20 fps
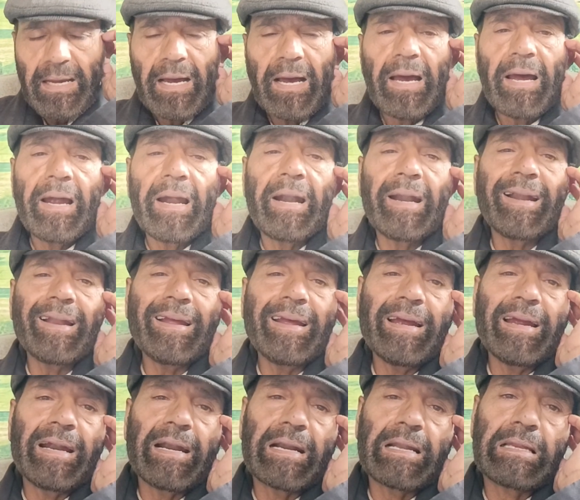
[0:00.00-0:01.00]
and
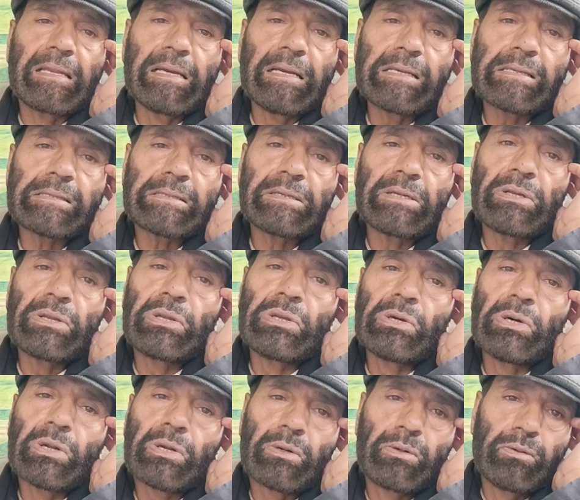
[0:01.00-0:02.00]
adjust
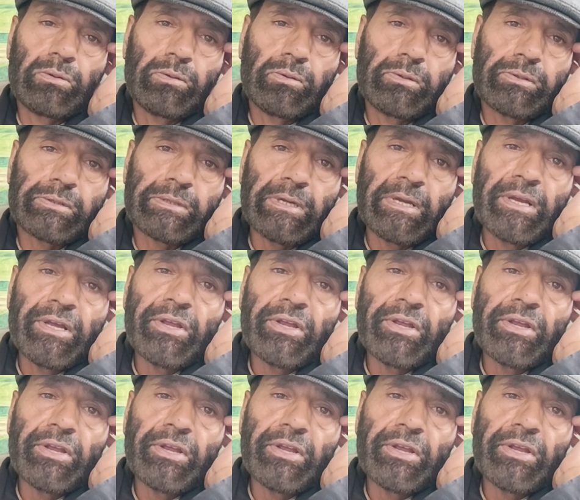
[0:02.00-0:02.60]
your goals.